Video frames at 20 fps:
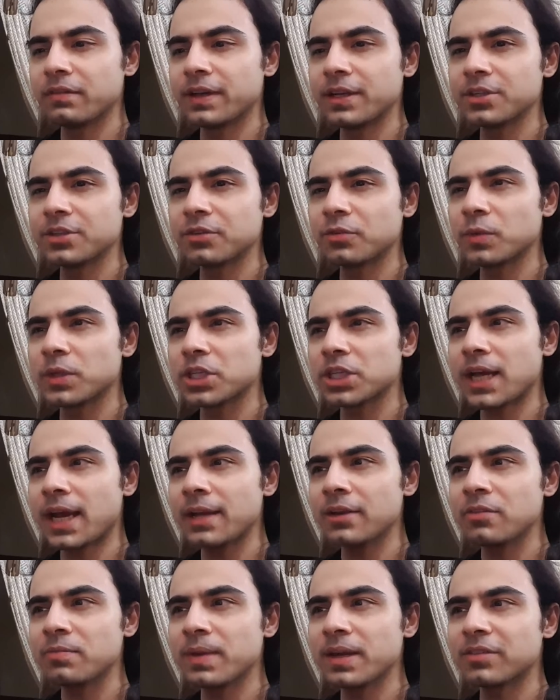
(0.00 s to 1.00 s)
Avengers, which
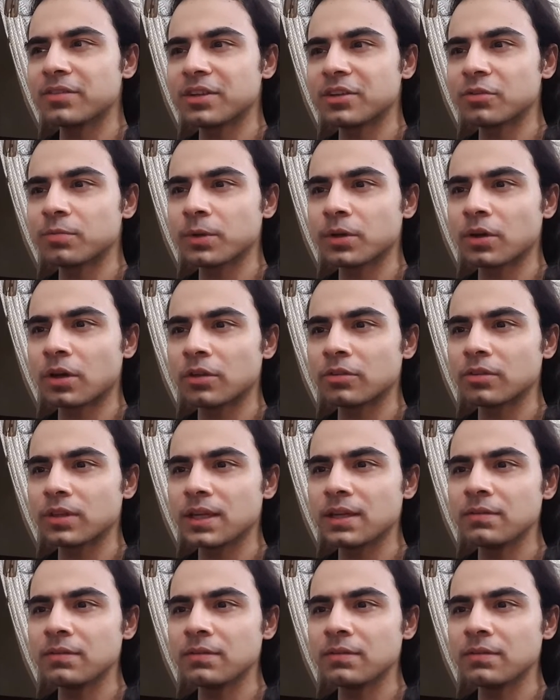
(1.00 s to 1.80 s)
kind of makes sense because